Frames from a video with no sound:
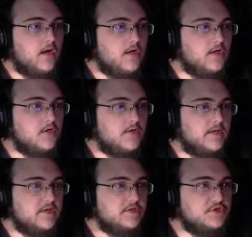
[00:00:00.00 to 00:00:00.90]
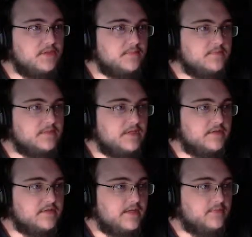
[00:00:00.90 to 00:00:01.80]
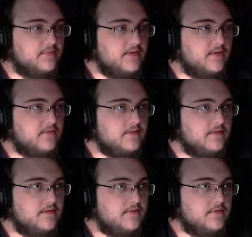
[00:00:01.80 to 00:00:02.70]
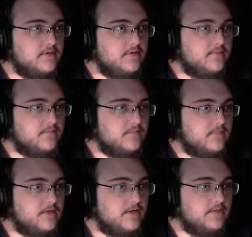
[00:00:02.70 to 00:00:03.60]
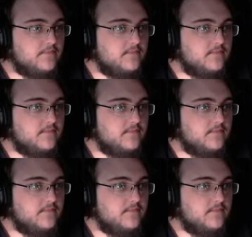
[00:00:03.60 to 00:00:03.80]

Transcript: Oh, I gotta jump down to that okay, there we go. Ah!